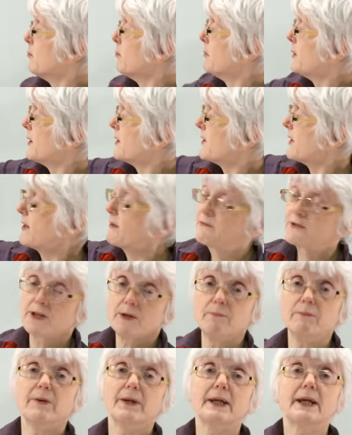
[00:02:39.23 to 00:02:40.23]
But if
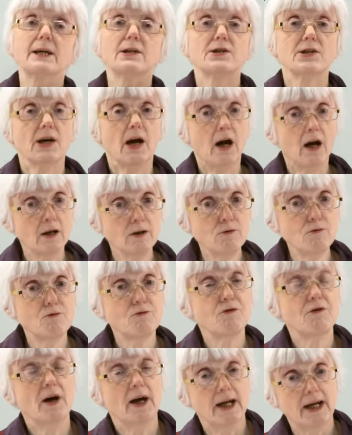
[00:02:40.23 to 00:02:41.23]
something is
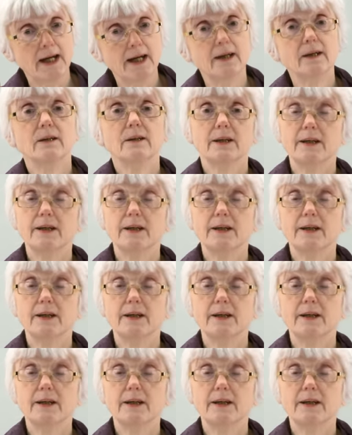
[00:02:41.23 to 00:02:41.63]
unfair,